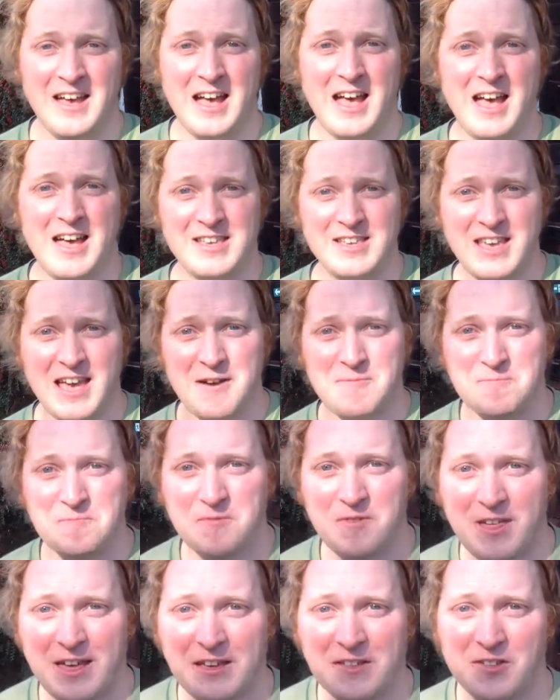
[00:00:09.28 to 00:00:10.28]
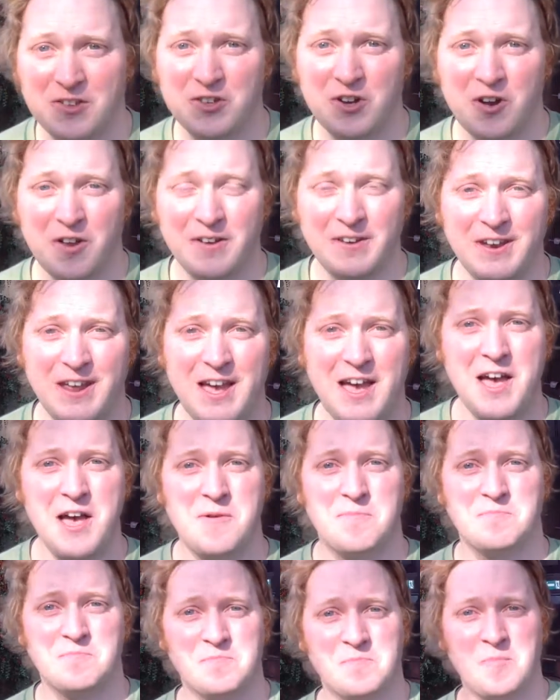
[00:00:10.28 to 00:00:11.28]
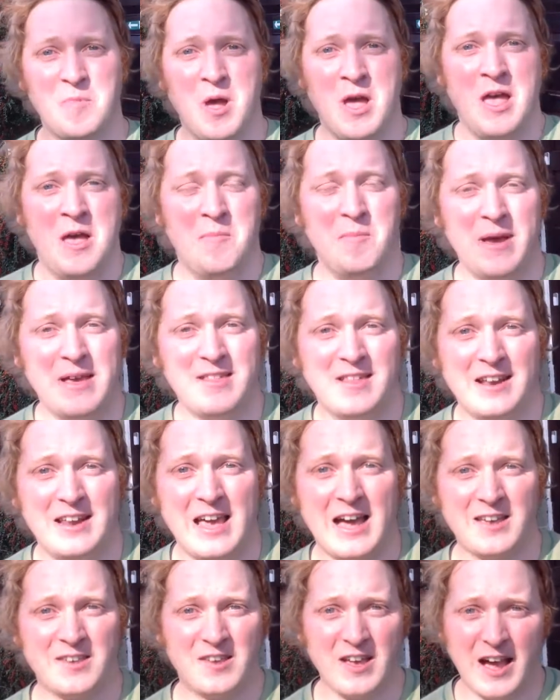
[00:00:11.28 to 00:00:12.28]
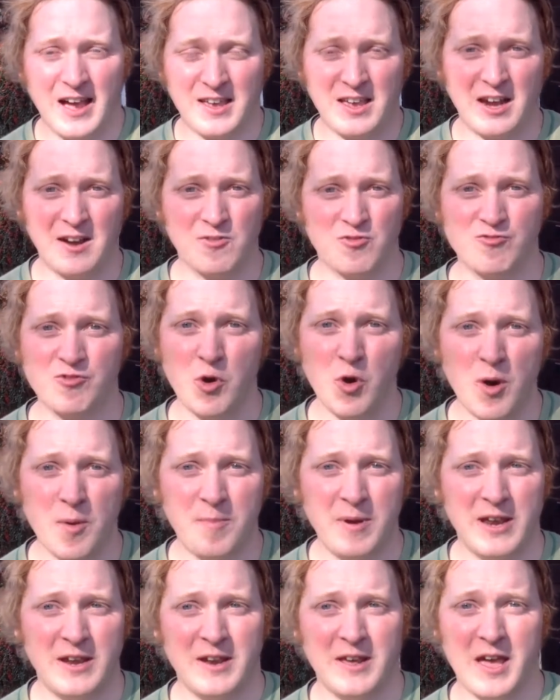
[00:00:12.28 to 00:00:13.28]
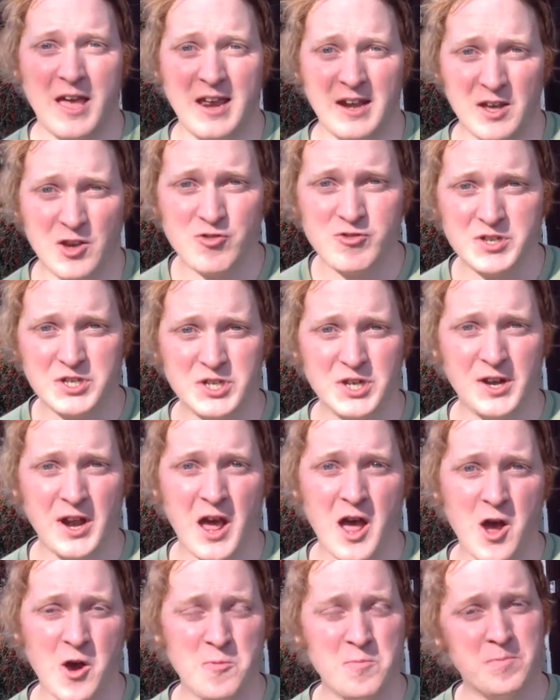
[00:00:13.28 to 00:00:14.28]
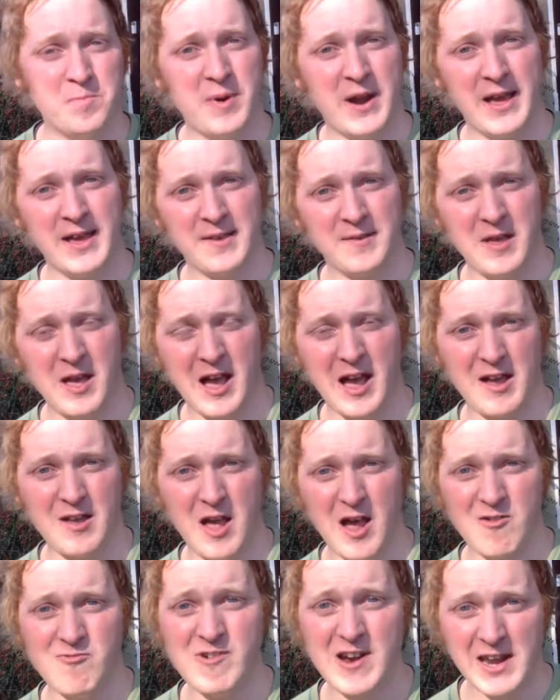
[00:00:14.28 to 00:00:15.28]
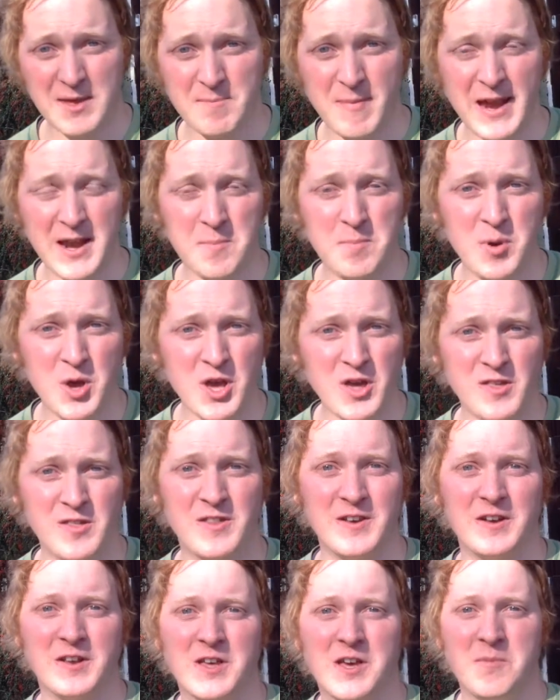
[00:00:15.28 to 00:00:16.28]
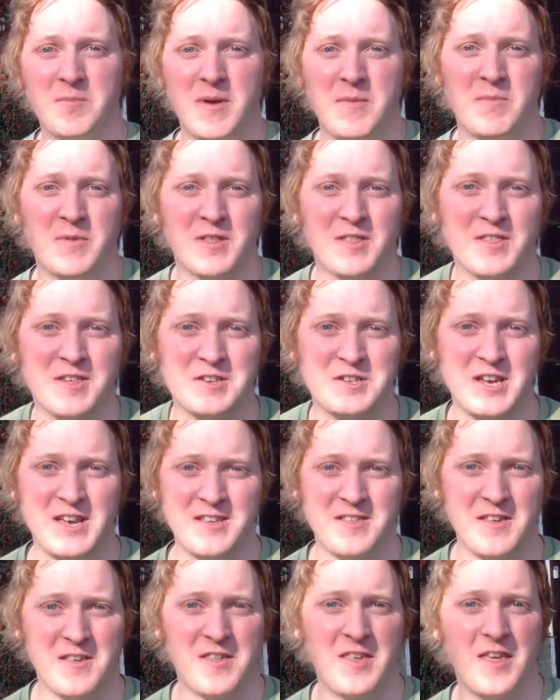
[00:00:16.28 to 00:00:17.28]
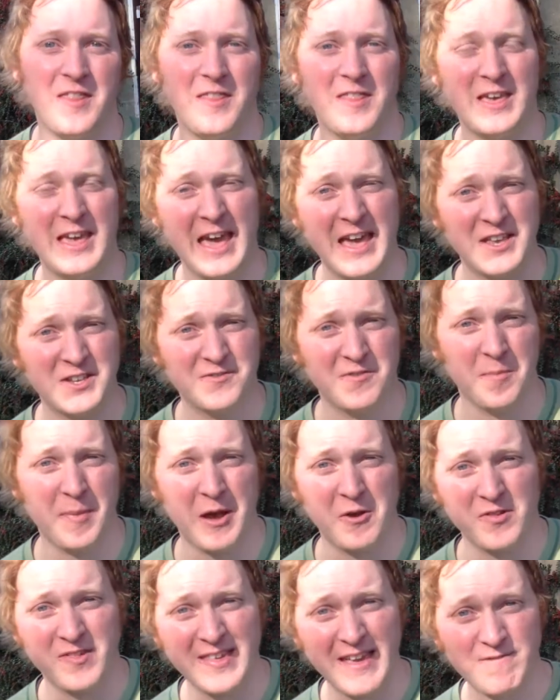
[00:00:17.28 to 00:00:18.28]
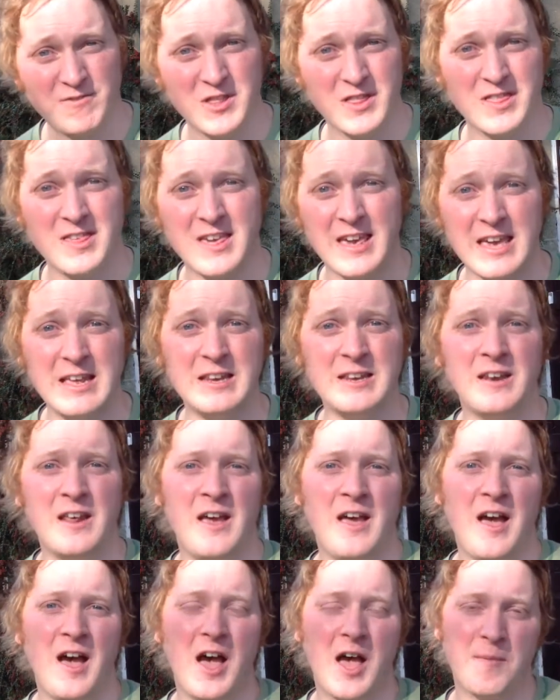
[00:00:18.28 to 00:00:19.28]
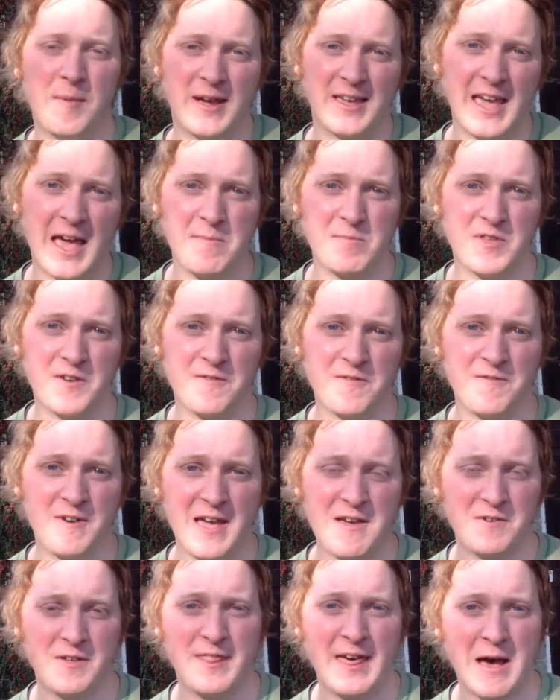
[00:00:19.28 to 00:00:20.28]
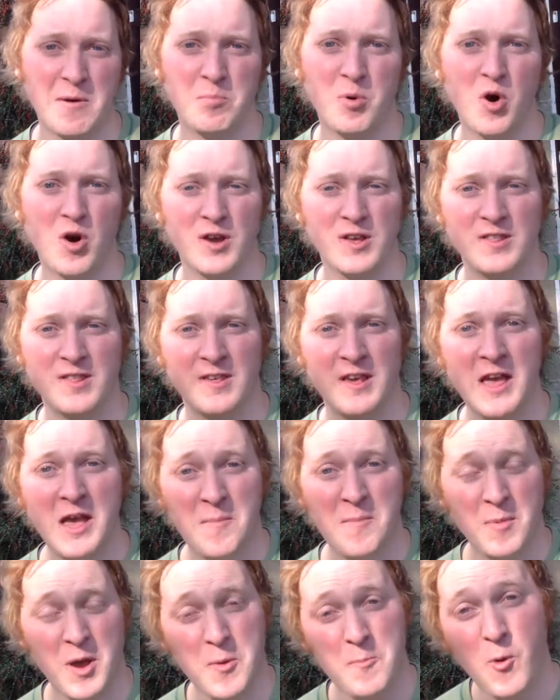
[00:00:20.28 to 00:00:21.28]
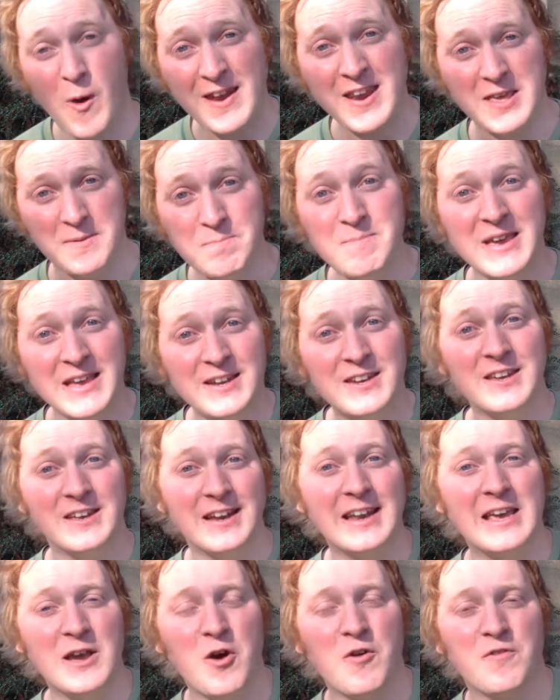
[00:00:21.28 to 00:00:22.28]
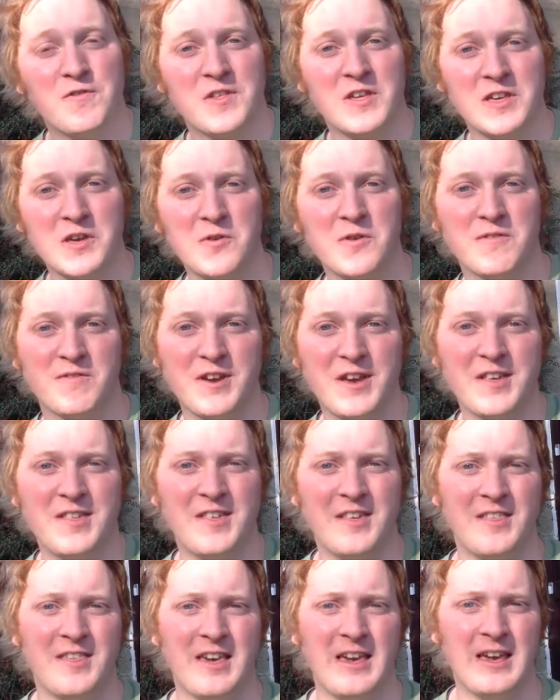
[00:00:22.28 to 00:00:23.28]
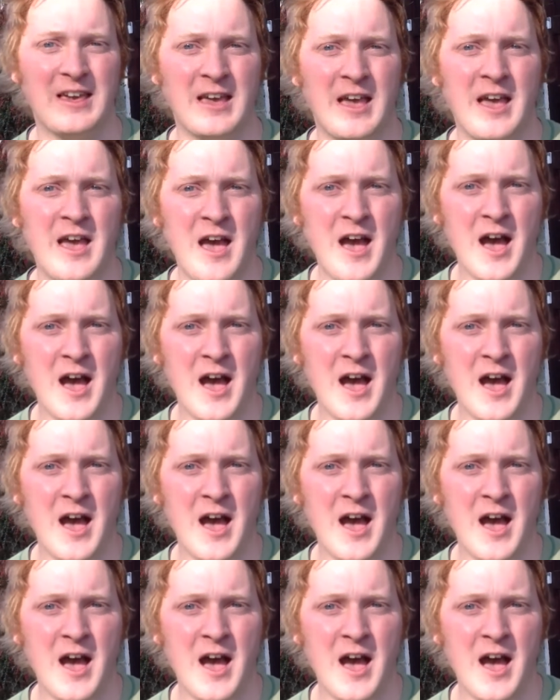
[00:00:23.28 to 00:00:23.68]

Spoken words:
Yeah, thanks, John. Basically, I kind of grew up in a Christian home, but I really made a personal commitment to Jesus at the age of about 17. I came to faith at that point, but went immediately off to university.